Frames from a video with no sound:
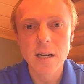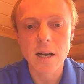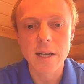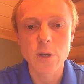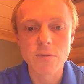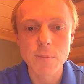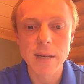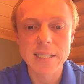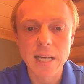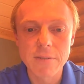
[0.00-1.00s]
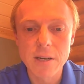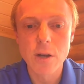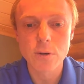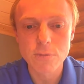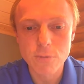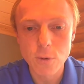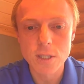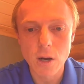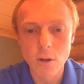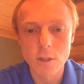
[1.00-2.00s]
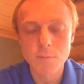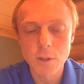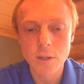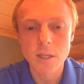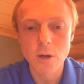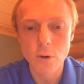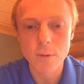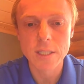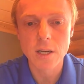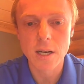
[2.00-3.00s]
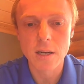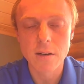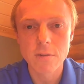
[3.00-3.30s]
you have to pay $704